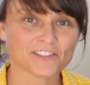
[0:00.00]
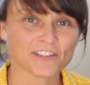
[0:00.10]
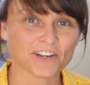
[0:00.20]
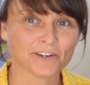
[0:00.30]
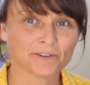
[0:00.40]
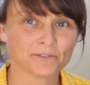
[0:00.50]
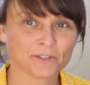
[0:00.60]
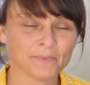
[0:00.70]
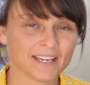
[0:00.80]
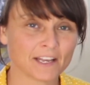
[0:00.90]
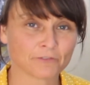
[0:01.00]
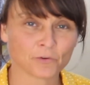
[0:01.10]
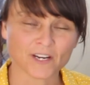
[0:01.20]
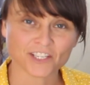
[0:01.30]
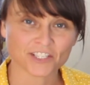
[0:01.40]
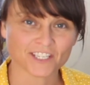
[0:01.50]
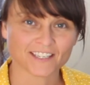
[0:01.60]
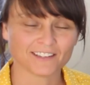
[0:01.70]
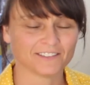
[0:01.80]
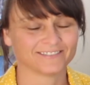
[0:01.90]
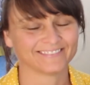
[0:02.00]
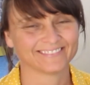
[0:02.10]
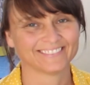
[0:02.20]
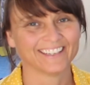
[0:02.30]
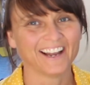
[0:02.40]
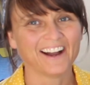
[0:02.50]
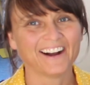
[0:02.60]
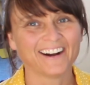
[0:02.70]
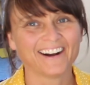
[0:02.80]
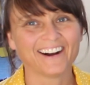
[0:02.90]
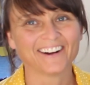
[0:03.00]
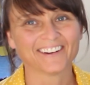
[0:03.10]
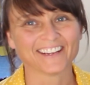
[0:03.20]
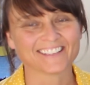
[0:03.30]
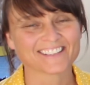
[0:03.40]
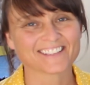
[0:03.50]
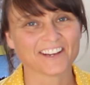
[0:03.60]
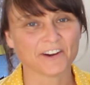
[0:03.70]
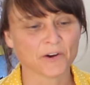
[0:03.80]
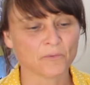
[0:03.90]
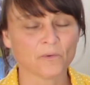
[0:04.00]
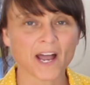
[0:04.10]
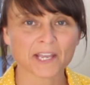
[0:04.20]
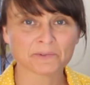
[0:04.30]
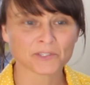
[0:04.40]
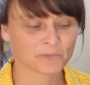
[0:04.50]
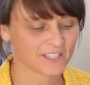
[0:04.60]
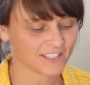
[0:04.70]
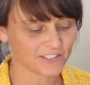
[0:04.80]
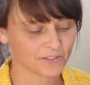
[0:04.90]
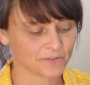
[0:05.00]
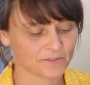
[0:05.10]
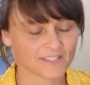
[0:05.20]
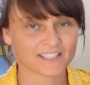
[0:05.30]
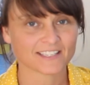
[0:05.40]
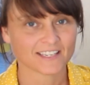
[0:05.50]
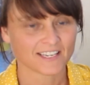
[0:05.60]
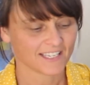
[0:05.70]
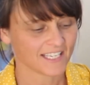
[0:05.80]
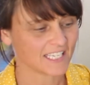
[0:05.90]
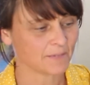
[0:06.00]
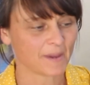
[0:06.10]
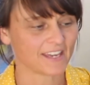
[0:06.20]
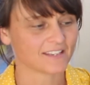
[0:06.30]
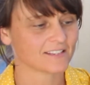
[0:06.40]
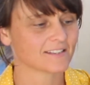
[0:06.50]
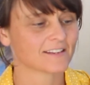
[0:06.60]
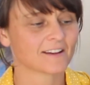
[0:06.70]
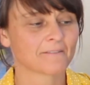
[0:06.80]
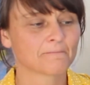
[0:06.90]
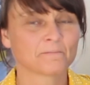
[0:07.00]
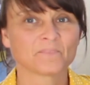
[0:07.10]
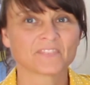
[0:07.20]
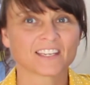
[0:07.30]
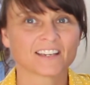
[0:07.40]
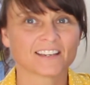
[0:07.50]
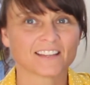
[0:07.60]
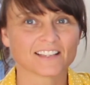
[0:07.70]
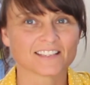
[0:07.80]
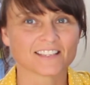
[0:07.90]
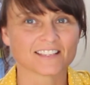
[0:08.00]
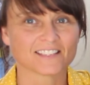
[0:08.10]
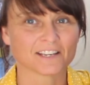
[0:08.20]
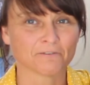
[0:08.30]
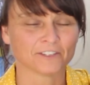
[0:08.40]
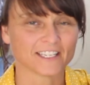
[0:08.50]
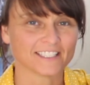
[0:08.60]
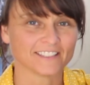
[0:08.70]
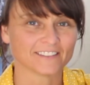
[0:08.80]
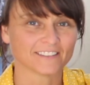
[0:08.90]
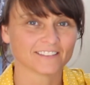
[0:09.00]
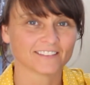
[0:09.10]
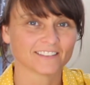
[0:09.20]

so you might have a question. Alright, so why would we use Keiki Paste? That's this stuff right here.